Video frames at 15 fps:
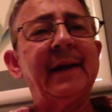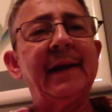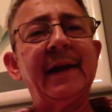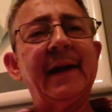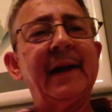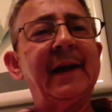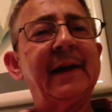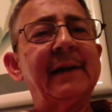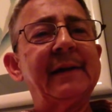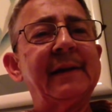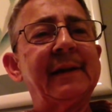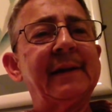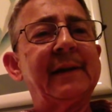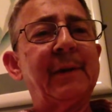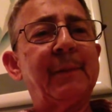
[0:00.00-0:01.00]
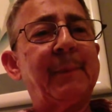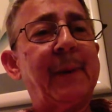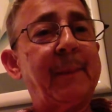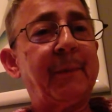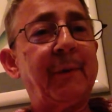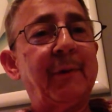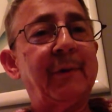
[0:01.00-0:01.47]
and their
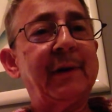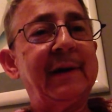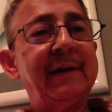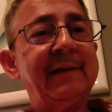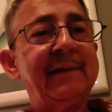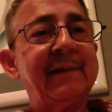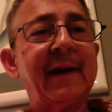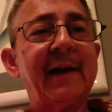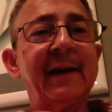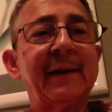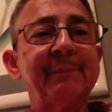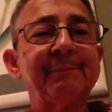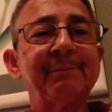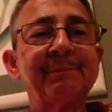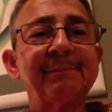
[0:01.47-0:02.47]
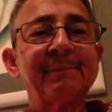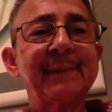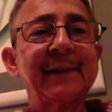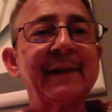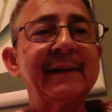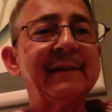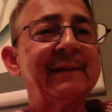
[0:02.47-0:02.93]
pepperonis, um,
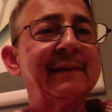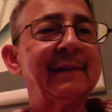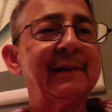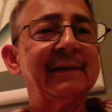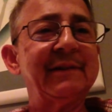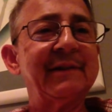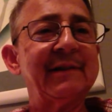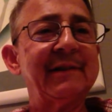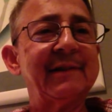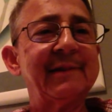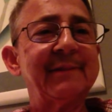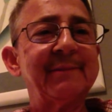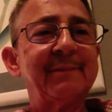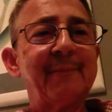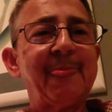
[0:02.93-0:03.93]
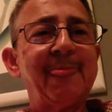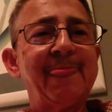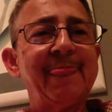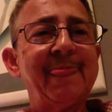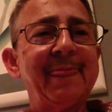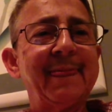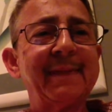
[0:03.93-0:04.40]
delicious.
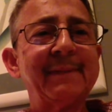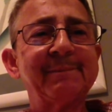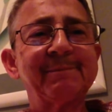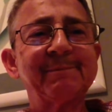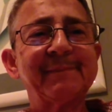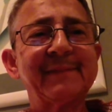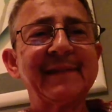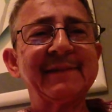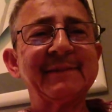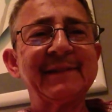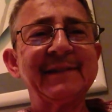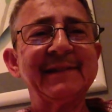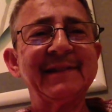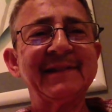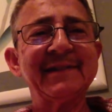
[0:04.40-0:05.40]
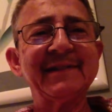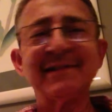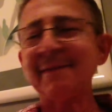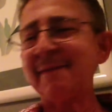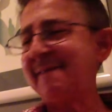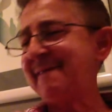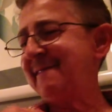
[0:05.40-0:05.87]
Mm.
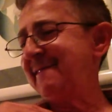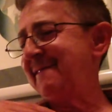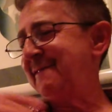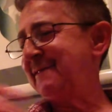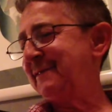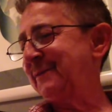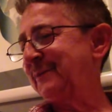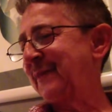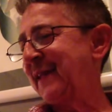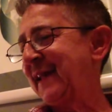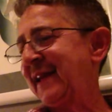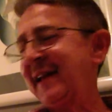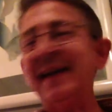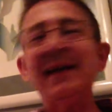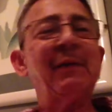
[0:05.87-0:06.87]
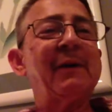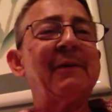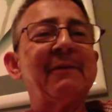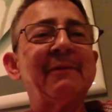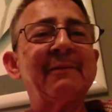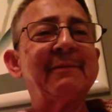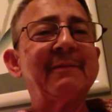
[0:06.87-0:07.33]
delicious. Anyway,
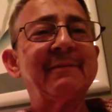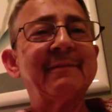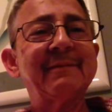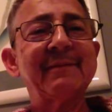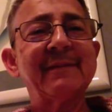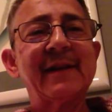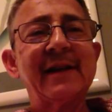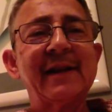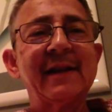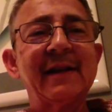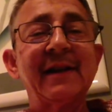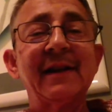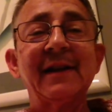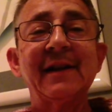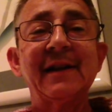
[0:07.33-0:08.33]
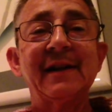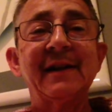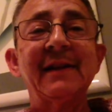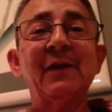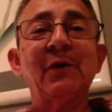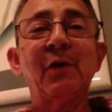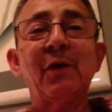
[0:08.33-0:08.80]

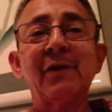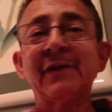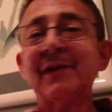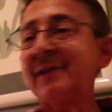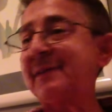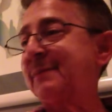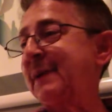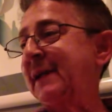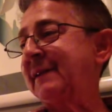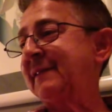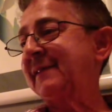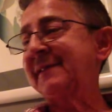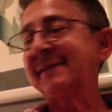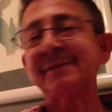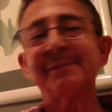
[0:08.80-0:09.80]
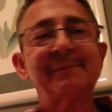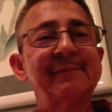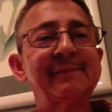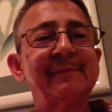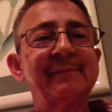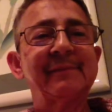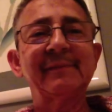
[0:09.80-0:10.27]
they're gross, but
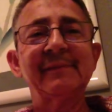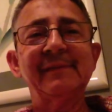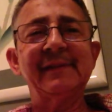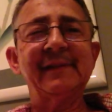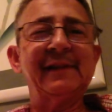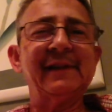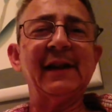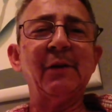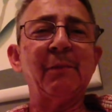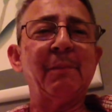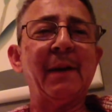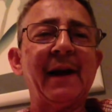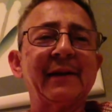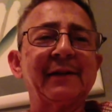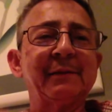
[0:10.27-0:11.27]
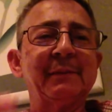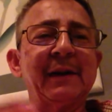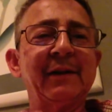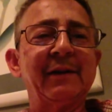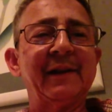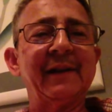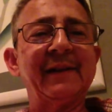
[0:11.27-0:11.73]
they don't bother me
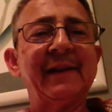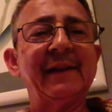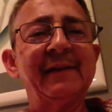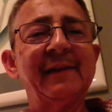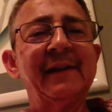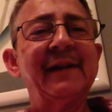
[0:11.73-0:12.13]
or anything.